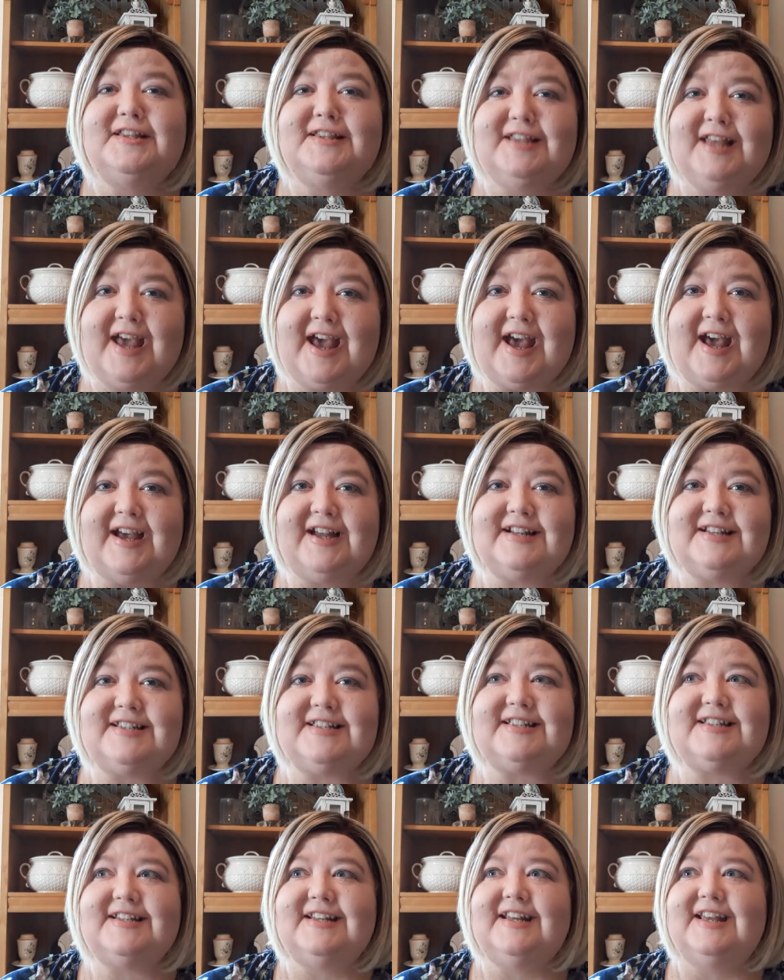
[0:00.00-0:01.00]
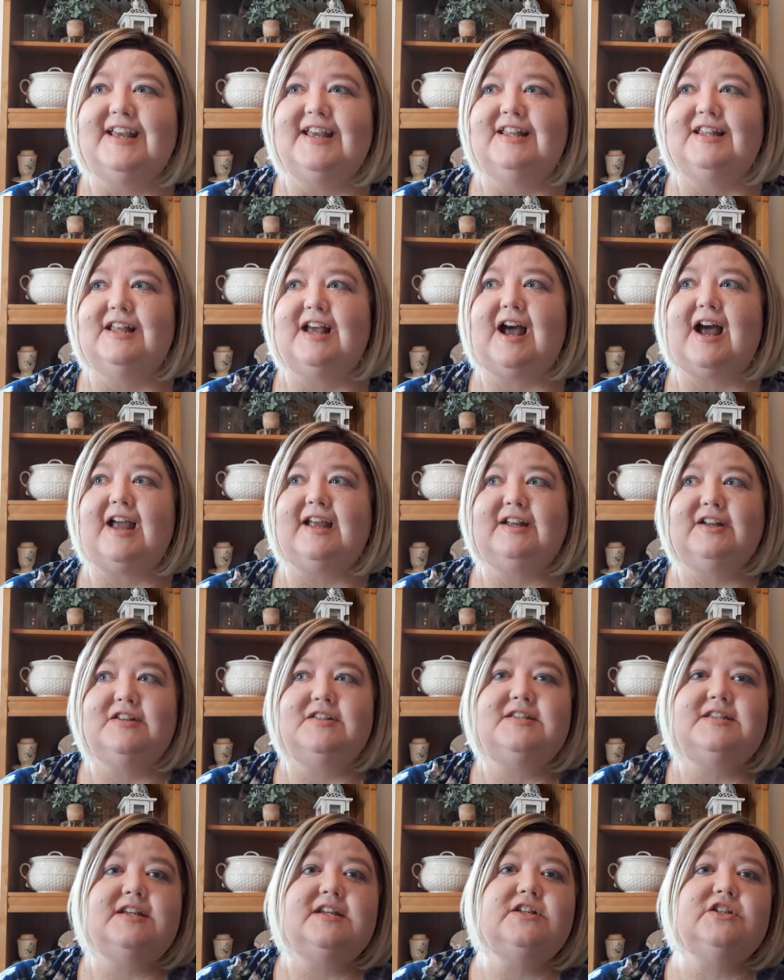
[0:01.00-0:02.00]
that I
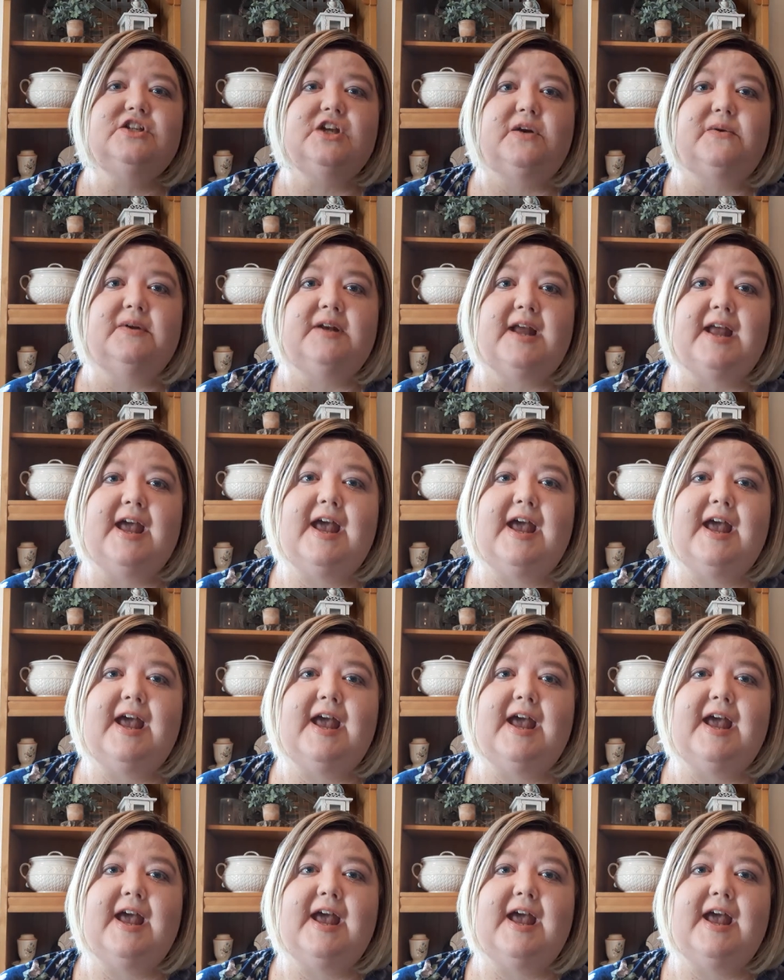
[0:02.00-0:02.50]
could see Joe in a